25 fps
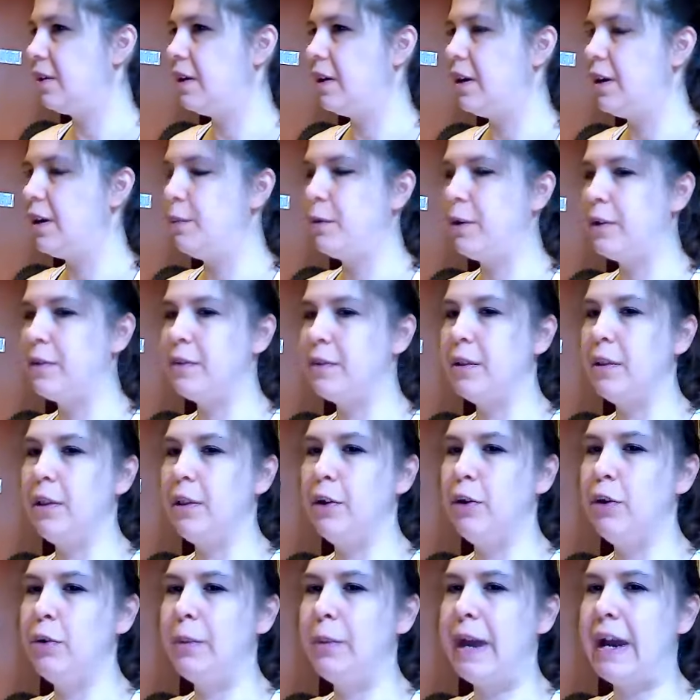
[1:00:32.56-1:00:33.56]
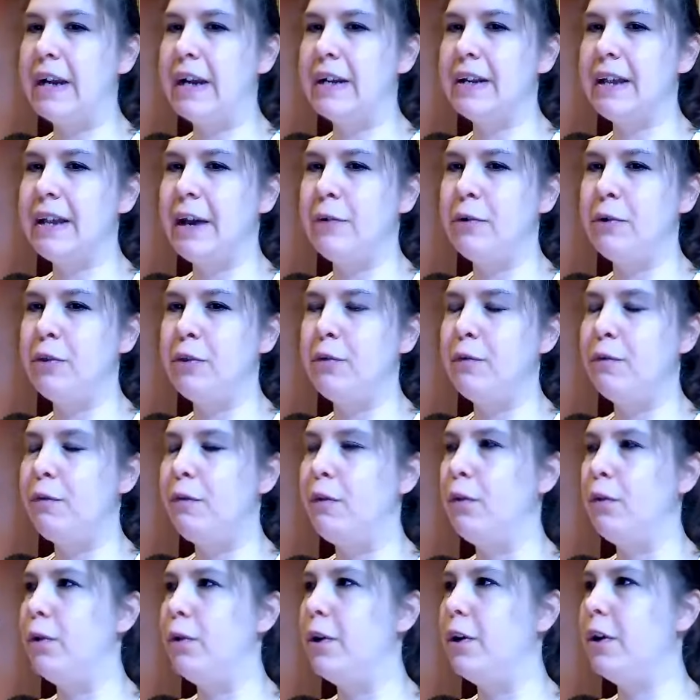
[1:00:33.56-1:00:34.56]
Good, press the low back down to
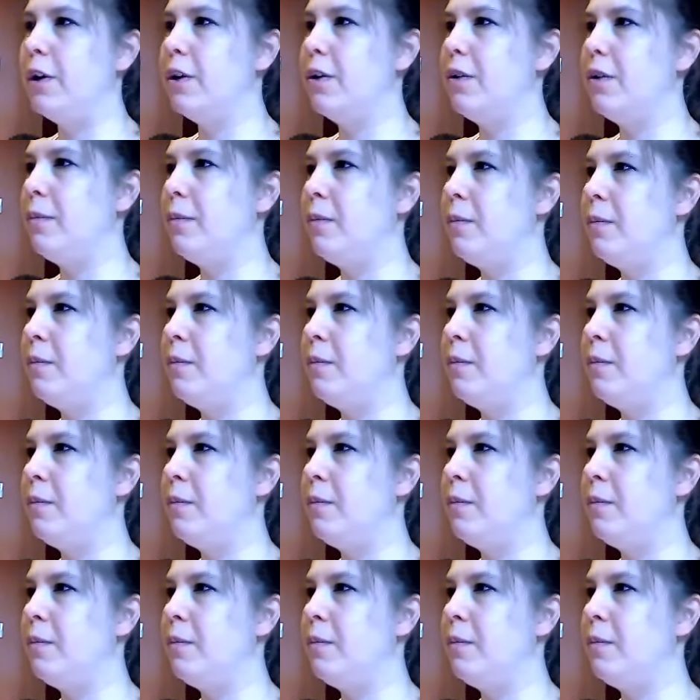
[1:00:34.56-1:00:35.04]
the floor.